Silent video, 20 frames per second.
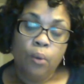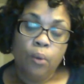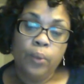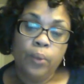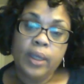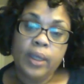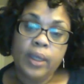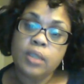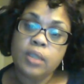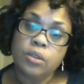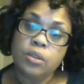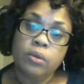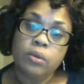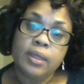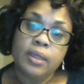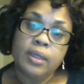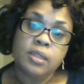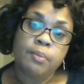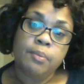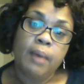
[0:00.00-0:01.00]
We can do
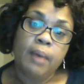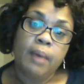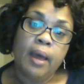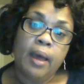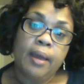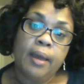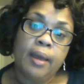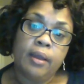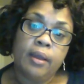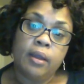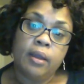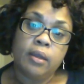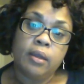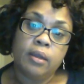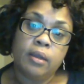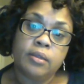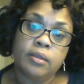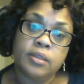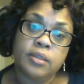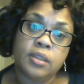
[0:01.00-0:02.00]
this by
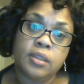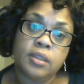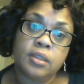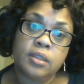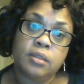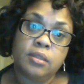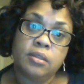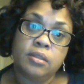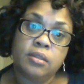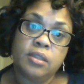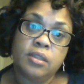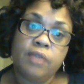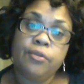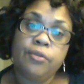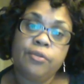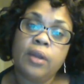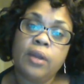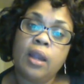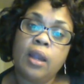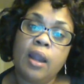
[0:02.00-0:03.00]

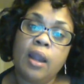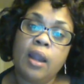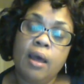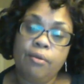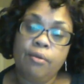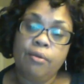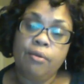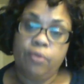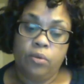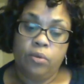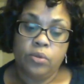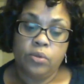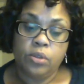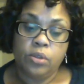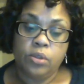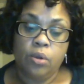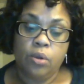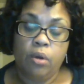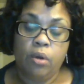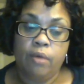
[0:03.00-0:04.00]
different
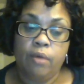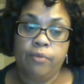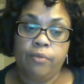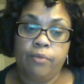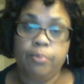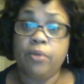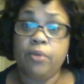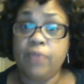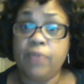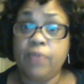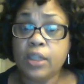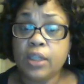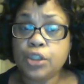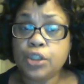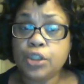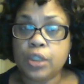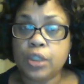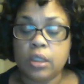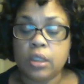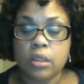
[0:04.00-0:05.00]
levels of
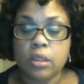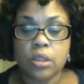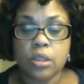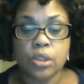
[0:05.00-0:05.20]
prevention.